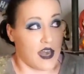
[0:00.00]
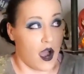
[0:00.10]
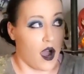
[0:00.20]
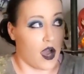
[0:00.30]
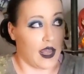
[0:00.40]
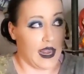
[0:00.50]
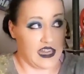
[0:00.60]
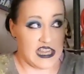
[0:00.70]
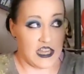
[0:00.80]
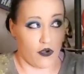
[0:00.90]
And
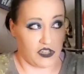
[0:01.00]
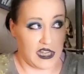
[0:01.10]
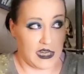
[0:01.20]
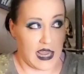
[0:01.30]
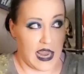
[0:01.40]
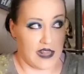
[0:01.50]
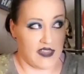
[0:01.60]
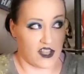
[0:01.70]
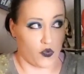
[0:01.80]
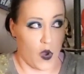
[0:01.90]
he goes in, and
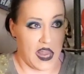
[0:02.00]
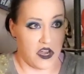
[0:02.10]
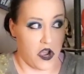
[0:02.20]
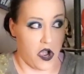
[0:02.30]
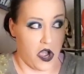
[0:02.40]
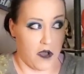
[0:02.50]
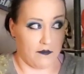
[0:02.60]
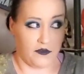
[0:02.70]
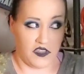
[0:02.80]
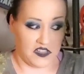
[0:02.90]
that's when
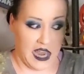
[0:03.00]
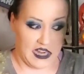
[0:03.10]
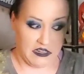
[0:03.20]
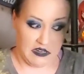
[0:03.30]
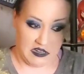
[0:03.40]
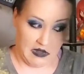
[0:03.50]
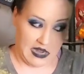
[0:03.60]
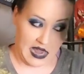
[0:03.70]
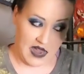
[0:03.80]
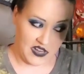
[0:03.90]
this guy
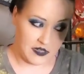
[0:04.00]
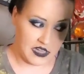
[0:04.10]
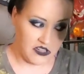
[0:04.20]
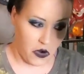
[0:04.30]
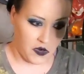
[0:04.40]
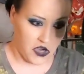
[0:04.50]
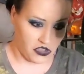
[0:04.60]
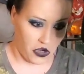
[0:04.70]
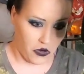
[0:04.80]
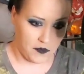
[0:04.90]
ain't having it. He's going
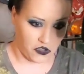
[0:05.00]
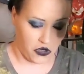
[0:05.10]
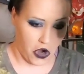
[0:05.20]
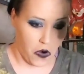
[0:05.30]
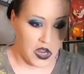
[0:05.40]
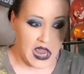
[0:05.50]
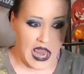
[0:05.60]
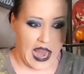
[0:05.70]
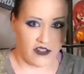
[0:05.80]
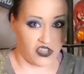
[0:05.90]
nutso, berserko,
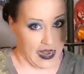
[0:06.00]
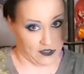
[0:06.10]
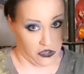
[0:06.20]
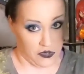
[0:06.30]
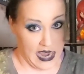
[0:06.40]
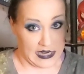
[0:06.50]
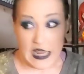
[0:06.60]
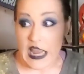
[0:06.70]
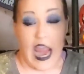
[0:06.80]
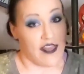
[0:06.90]
and snaps his own neck.
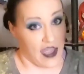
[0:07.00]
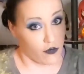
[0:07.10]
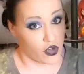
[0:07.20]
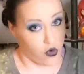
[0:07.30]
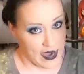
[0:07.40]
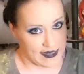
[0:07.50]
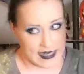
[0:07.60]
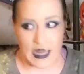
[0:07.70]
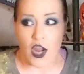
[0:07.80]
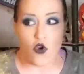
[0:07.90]
And that was
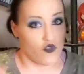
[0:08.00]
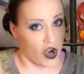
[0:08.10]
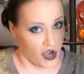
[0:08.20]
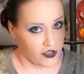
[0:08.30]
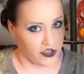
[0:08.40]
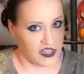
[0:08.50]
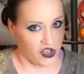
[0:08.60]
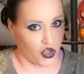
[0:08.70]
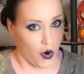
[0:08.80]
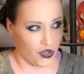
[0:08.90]
crazy. Another thing
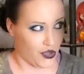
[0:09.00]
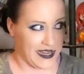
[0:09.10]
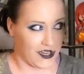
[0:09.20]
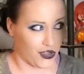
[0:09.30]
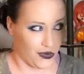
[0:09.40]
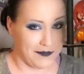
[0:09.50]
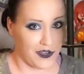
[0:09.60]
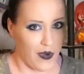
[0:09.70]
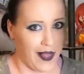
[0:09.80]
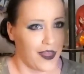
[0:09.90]
this show is doing
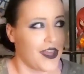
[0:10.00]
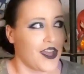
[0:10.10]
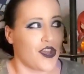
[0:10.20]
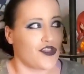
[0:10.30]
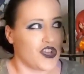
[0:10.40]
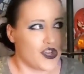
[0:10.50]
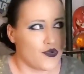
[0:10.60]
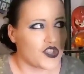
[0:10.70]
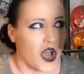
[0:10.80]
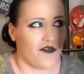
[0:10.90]
extremely well, the
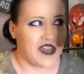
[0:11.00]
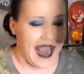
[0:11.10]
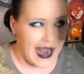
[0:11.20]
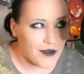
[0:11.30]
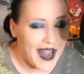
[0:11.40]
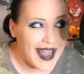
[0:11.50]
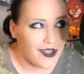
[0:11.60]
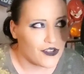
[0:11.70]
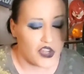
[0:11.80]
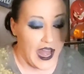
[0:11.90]
use of camera
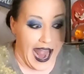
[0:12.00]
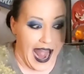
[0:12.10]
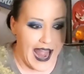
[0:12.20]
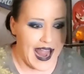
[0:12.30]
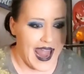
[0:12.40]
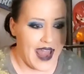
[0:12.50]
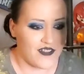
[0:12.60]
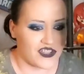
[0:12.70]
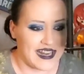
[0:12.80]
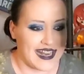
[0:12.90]
angles. I
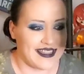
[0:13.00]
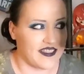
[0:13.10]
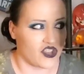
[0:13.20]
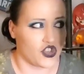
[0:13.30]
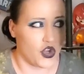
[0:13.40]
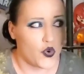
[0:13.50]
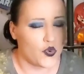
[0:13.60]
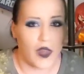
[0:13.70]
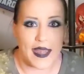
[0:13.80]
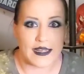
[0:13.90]
haven't seen anything that's
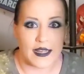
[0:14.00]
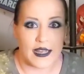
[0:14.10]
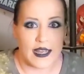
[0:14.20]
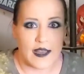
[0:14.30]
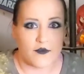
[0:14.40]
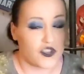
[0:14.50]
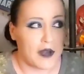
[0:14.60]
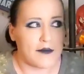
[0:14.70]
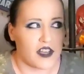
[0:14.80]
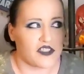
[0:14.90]
too, like,
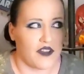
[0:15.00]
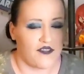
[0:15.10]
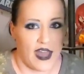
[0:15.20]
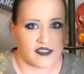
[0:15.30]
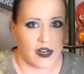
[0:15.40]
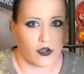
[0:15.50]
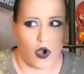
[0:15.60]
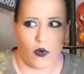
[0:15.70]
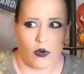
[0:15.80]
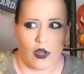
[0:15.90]
sometimes I'll see effects, and I'll
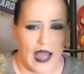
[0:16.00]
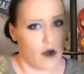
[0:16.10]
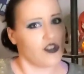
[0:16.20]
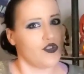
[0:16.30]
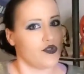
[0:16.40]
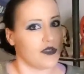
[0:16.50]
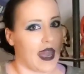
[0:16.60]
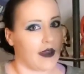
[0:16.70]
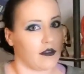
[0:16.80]
go, how did you do that?